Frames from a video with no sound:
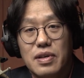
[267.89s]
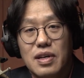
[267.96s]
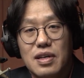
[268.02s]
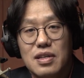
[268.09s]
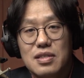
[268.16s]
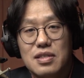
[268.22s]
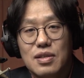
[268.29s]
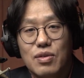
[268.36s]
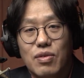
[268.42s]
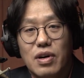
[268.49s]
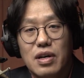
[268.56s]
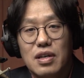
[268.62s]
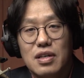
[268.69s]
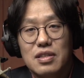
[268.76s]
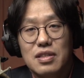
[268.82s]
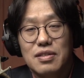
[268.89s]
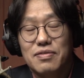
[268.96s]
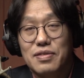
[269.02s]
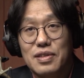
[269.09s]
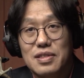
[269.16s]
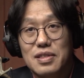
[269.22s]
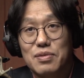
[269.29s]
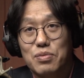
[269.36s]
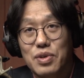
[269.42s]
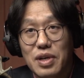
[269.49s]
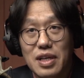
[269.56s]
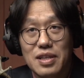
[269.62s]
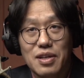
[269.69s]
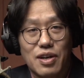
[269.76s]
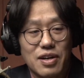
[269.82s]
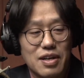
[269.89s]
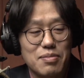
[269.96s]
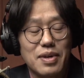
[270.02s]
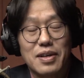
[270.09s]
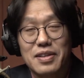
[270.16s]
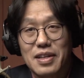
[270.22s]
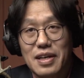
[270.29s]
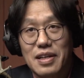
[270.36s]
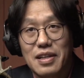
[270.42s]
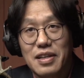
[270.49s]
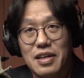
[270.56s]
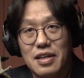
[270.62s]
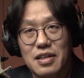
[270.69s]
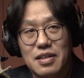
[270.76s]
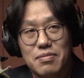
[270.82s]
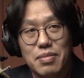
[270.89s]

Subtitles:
It's quite a difference. We can talk about that later.